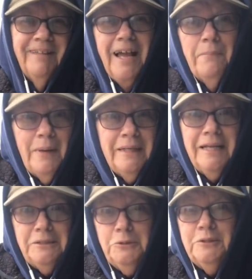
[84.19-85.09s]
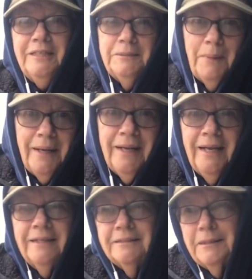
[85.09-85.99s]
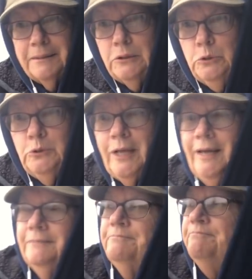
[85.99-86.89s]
Like a Monday, Tuesday, Monday, it's a Tuesday.